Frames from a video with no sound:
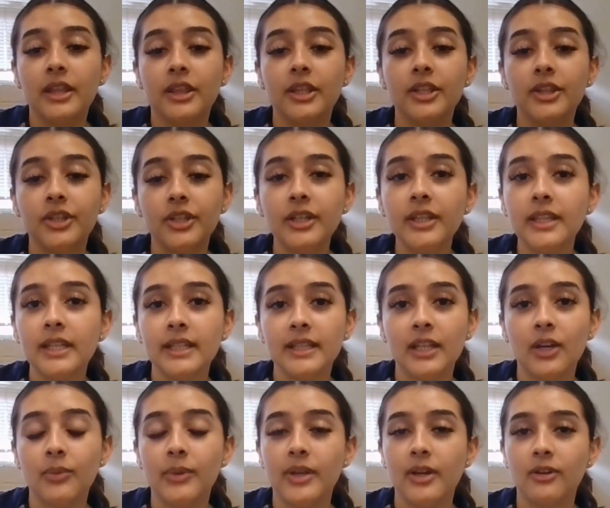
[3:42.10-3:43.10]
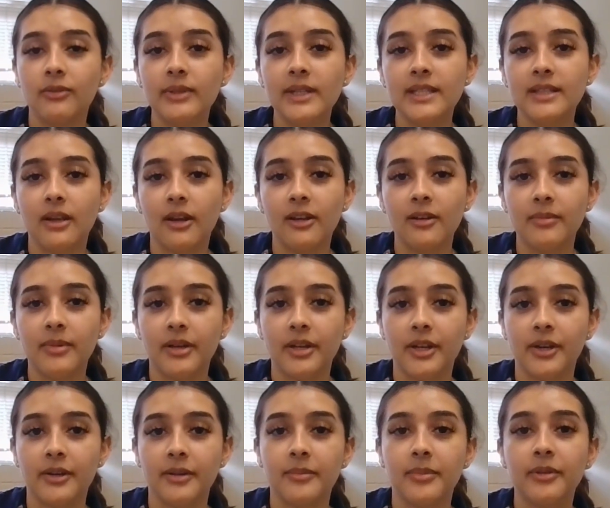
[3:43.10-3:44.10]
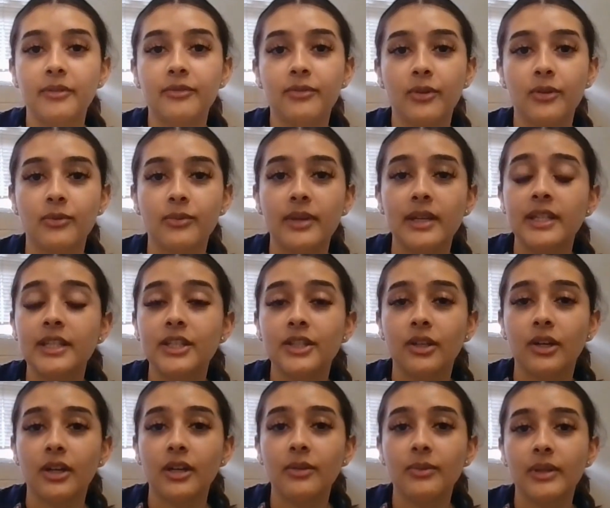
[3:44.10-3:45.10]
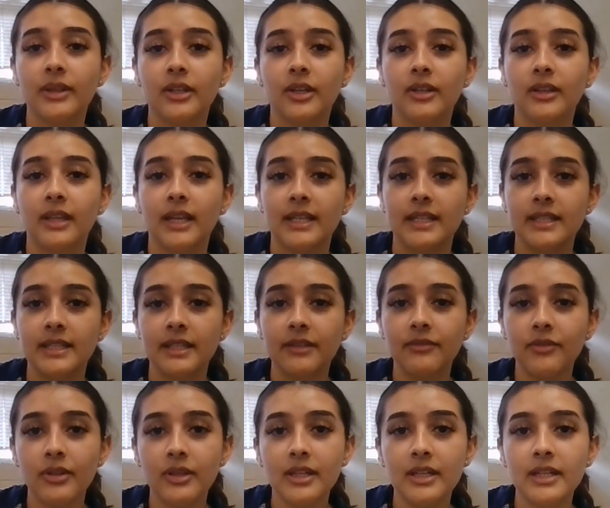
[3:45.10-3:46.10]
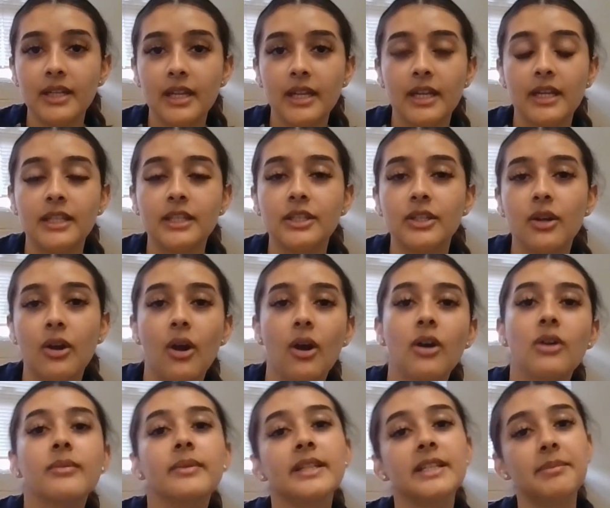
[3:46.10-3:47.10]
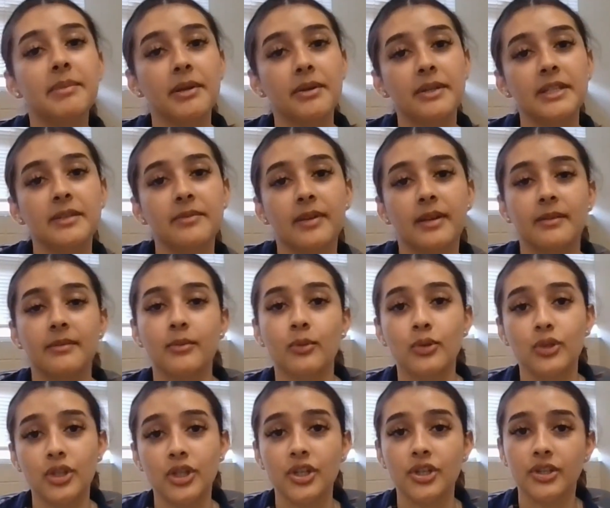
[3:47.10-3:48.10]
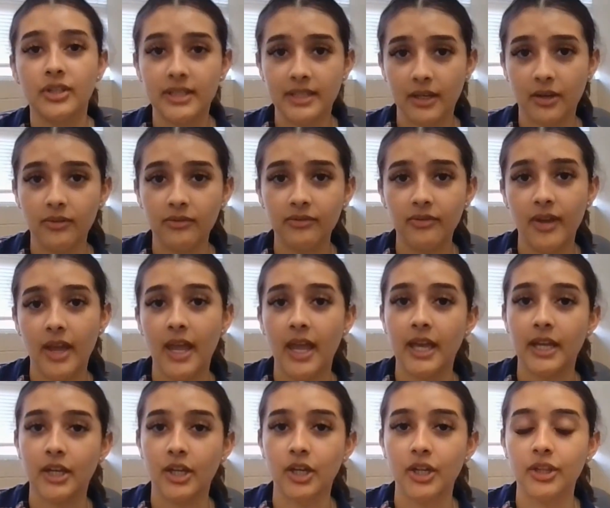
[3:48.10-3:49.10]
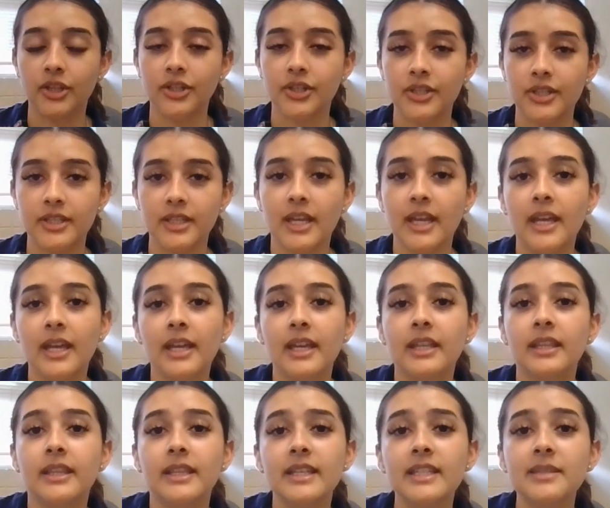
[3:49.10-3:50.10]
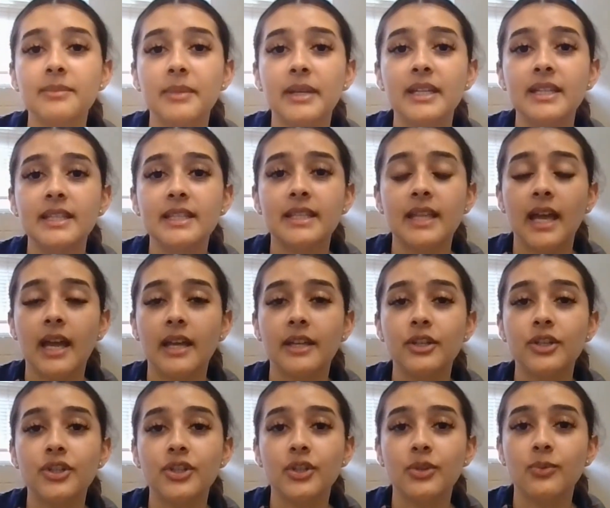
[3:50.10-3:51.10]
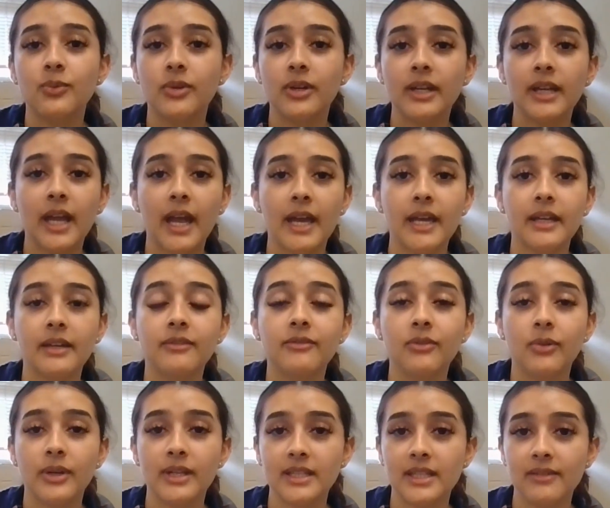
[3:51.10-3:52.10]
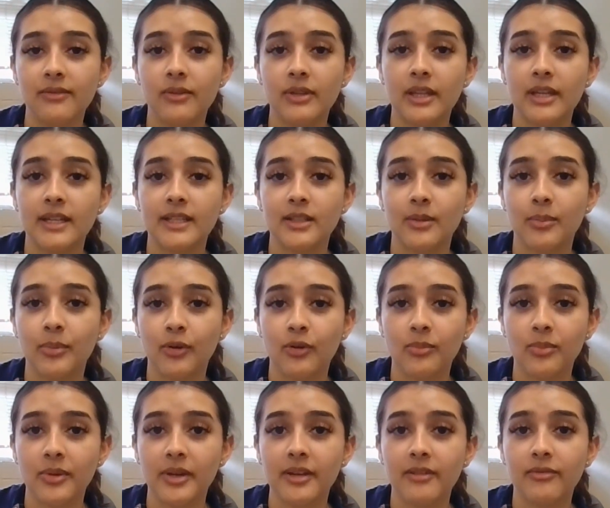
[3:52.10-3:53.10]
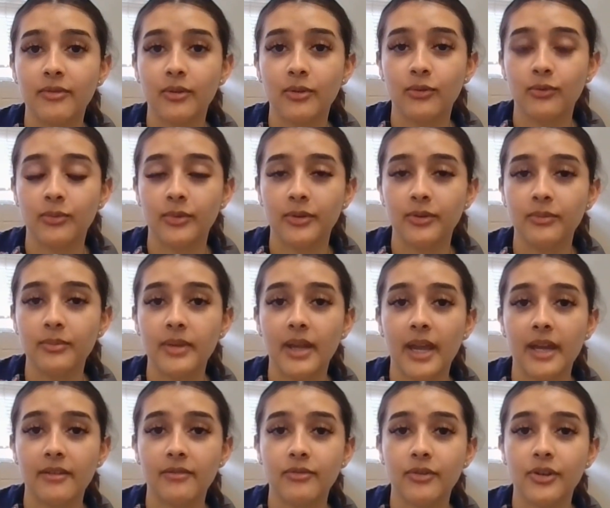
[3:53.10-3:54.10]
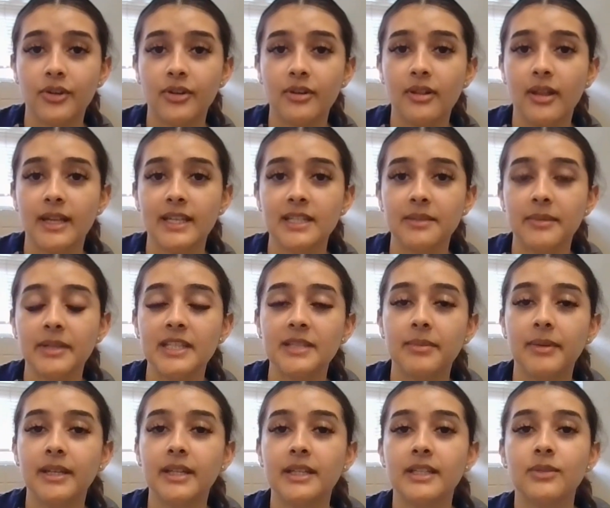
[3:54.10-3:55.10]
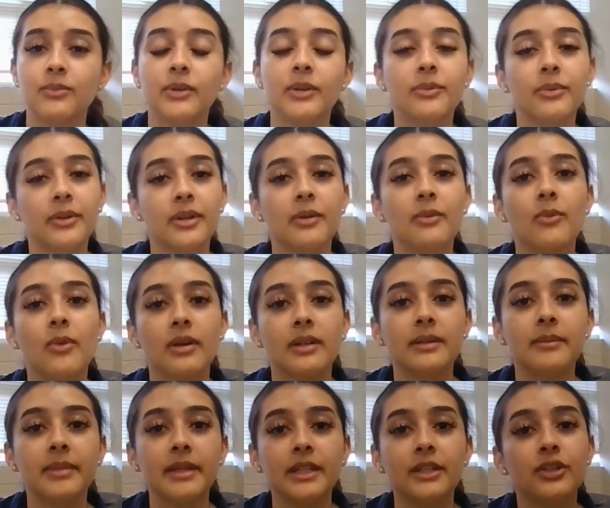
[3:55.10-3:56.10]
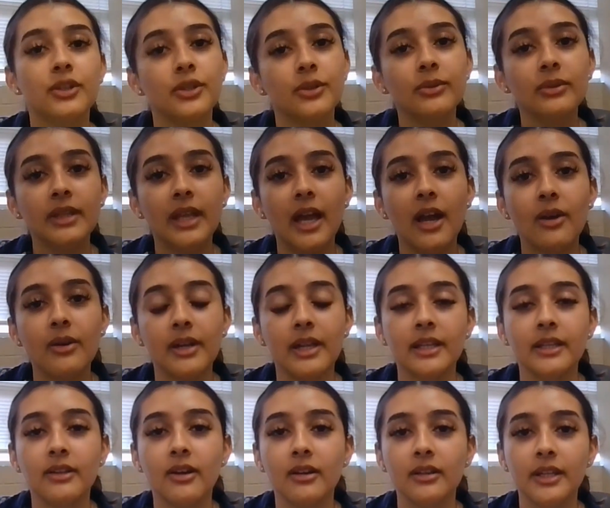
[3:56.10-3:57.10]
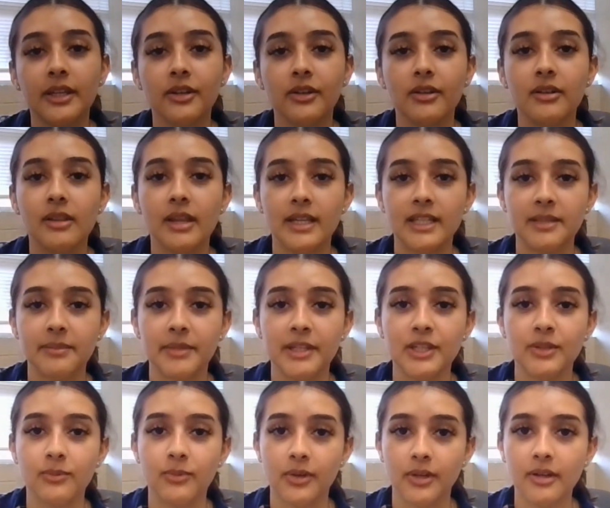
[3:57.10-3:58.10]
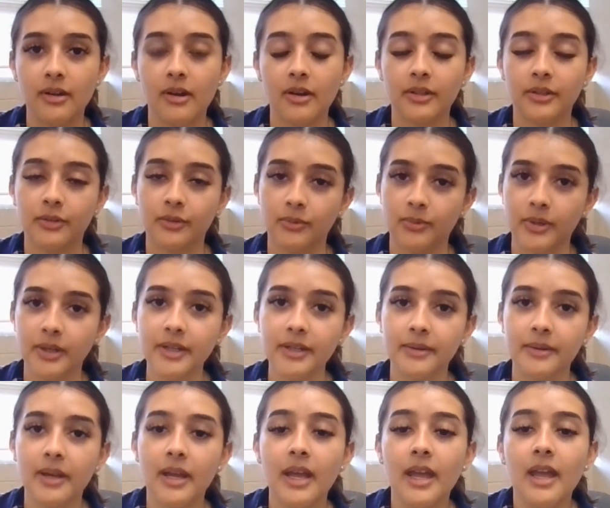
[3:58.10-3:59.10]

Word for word: the third thing that we always talk about here before we start with our lesson for the day is to always be respectful to yourself and others. This means that you should work at a voice level that is appropriate for the room and for your classmates because we wouldn't want to be too loud and not let our classmates work on their work.